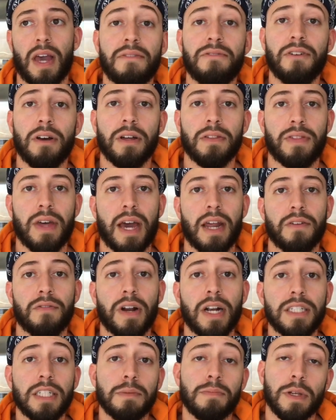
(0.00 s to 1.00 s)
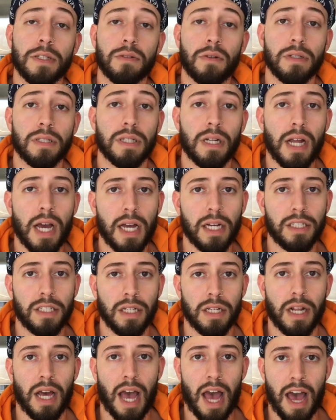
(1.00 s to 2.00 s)
I felt that a relationship that's going to last
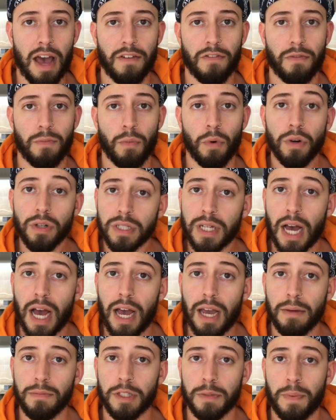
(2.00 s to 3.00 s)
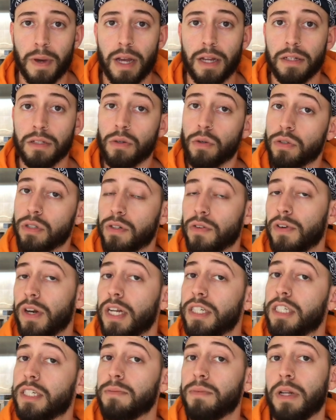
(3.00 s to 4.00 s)
should have more time spent towards your
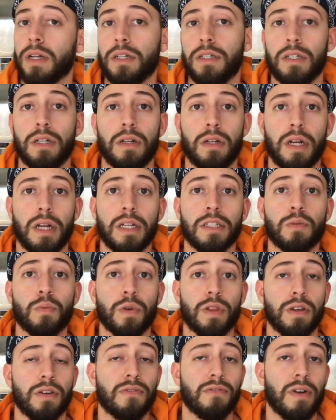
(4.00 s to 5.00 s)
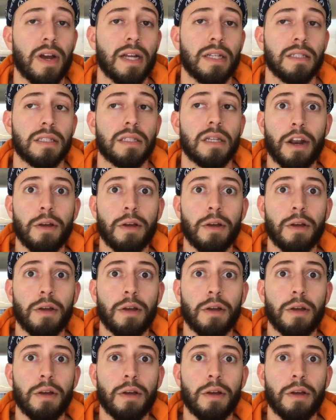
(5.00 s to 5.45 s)
relationship than it is with your friends.